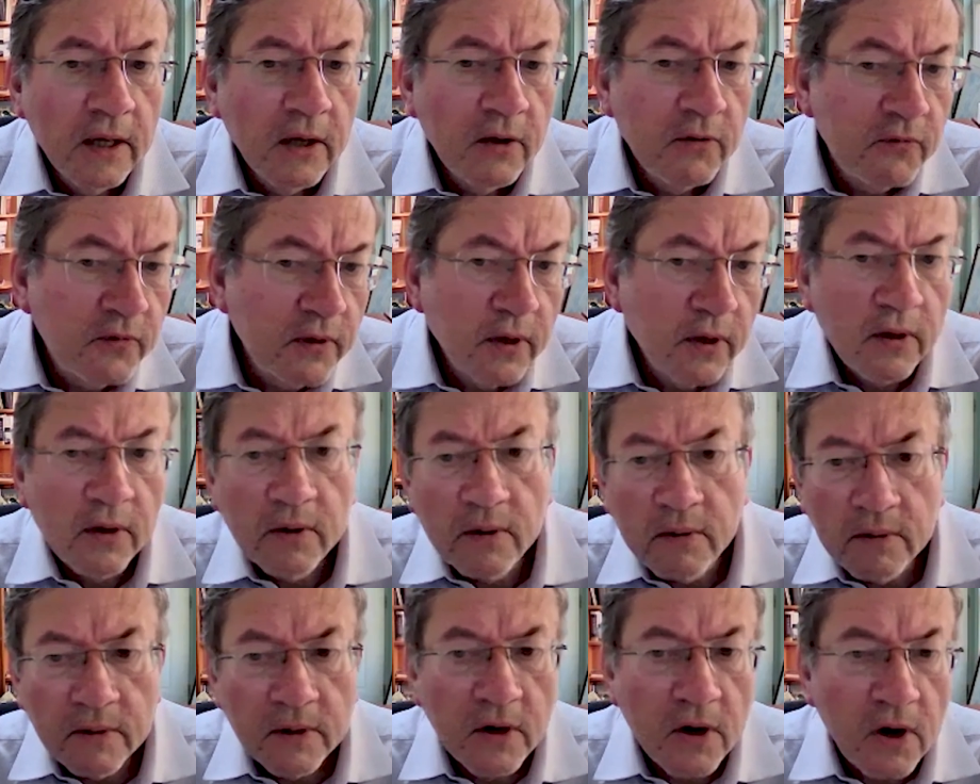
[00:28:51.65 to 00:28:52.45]

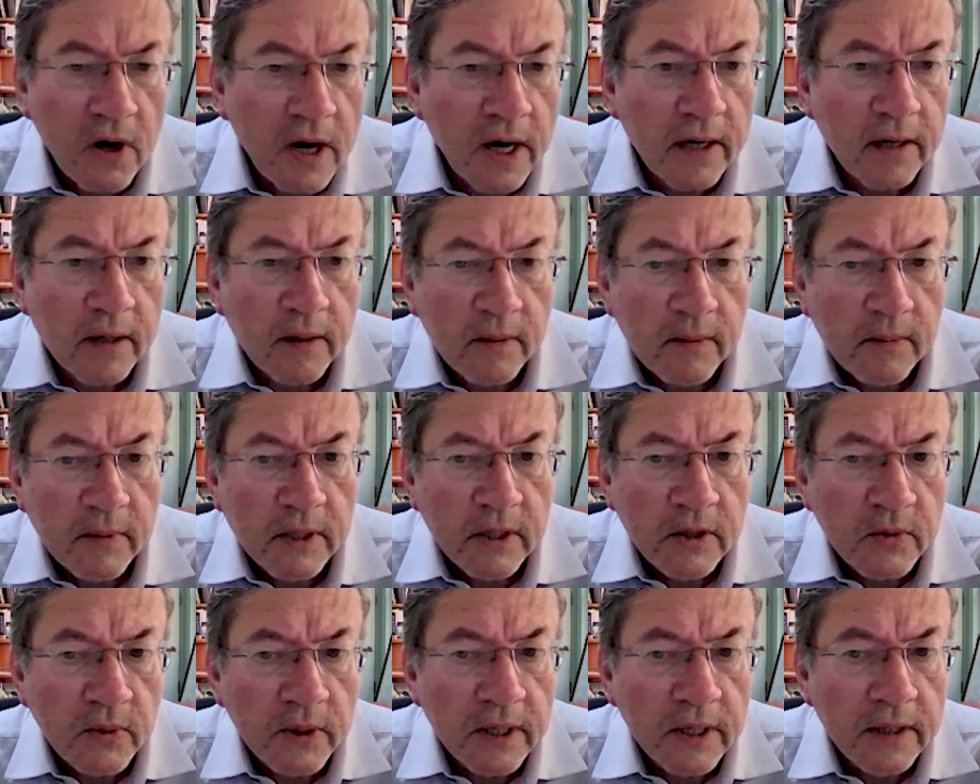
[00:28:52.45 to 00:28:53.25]
feel caught
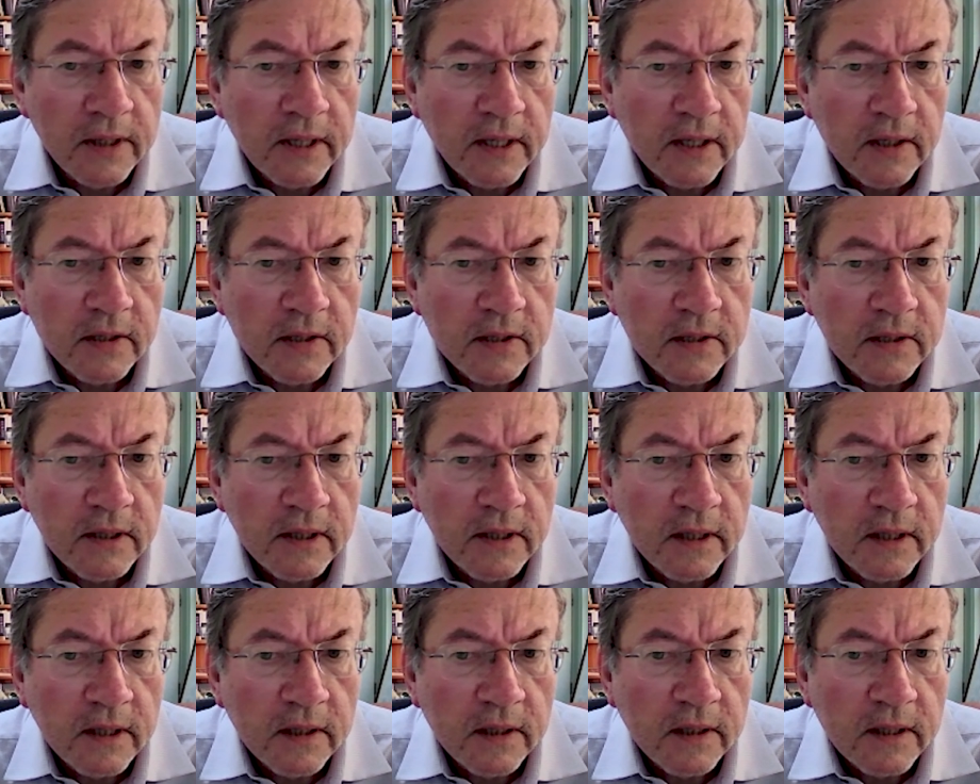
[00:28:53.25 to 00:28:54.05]
between
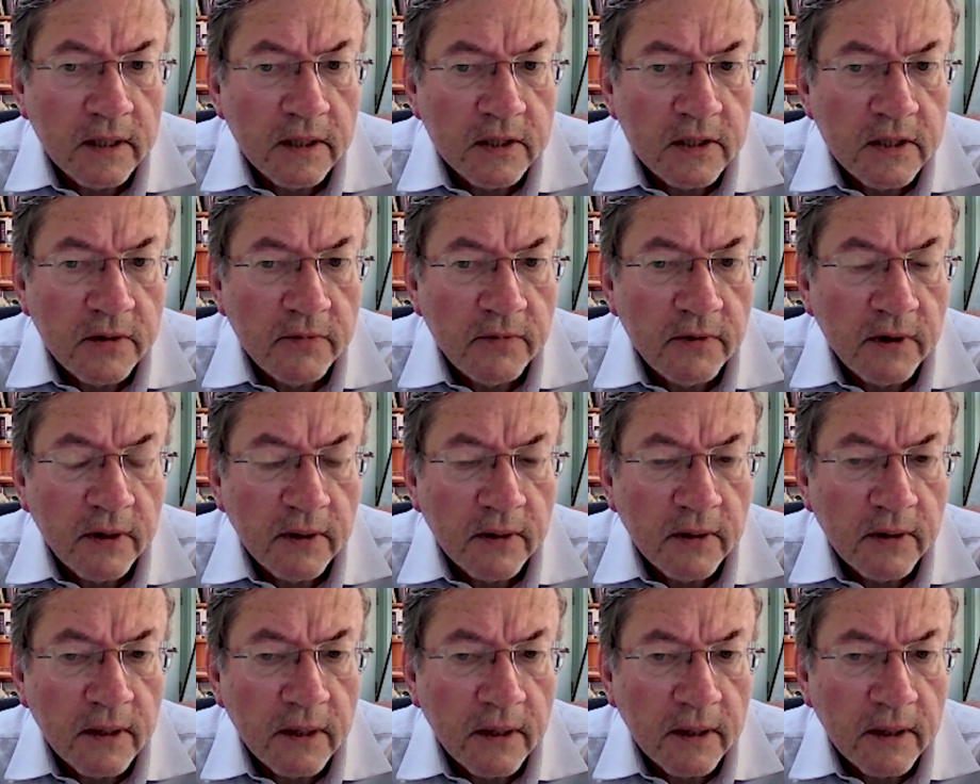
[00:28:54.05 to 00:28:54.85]
these
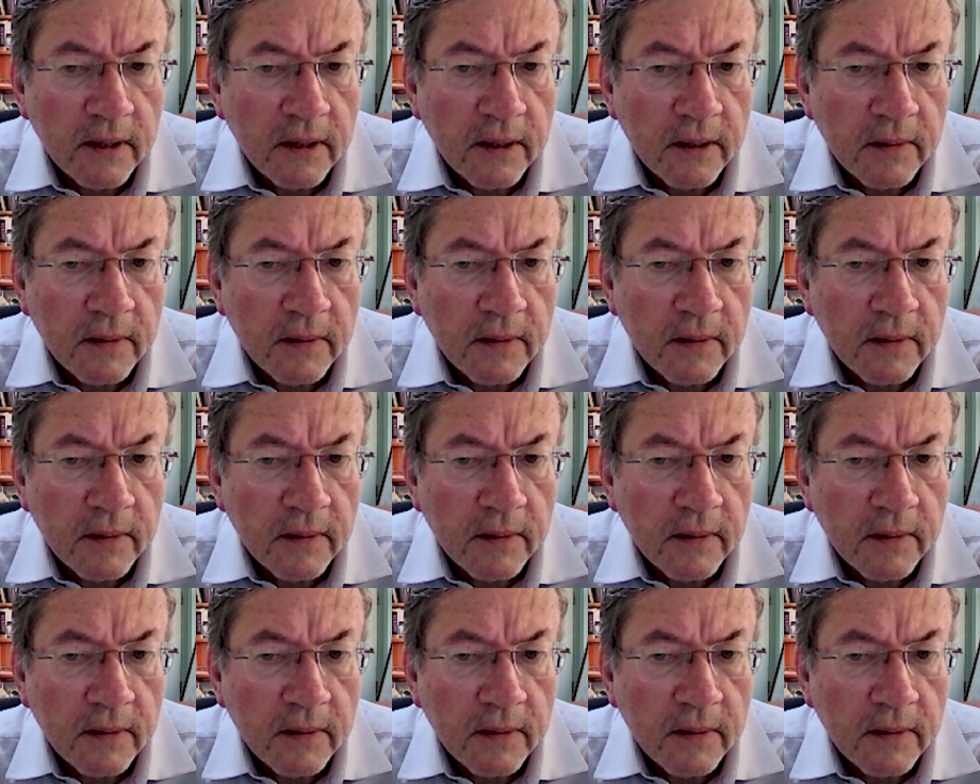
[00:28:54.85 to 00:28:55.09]
different